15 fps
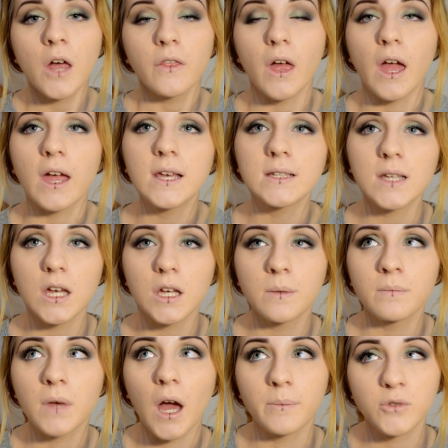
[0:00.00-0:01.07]
There is
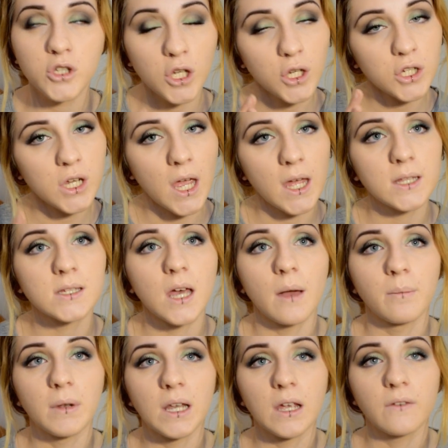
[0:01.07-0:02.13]
2 shades
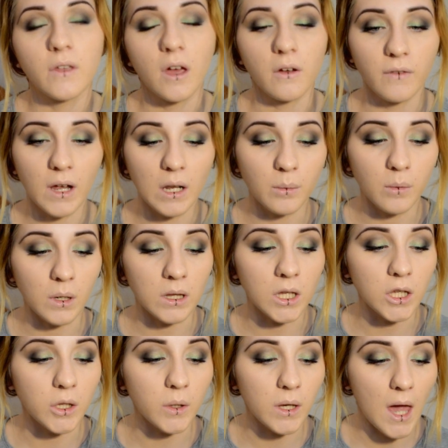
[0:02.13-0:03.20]
I believe that are available in
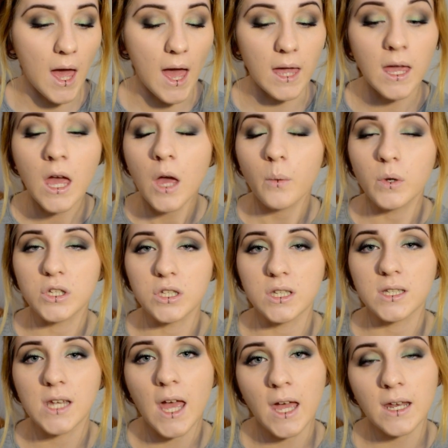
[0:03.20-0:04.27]
the UK, which is a
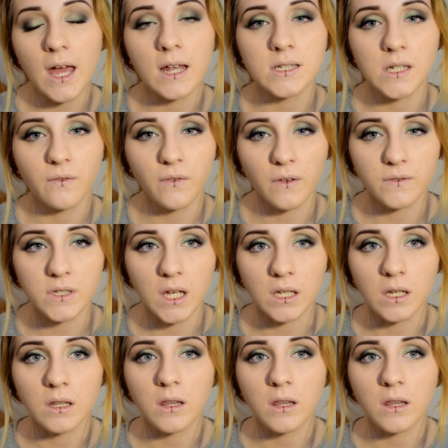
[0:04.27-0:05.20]
10 and a 15.